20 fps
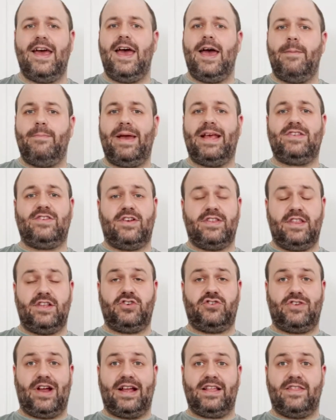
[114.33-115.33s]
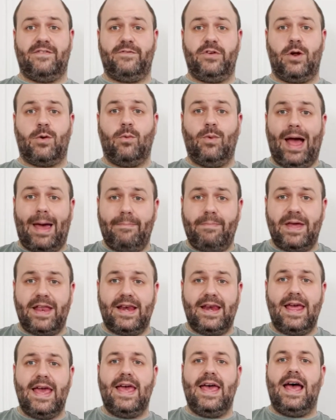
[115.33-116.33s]
based on the strength of your
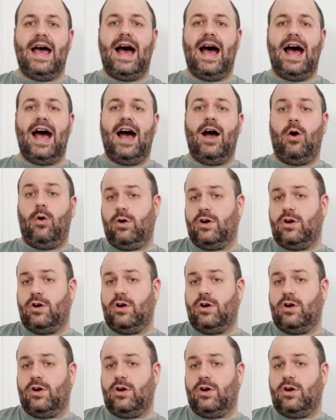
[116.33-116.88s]
weapon or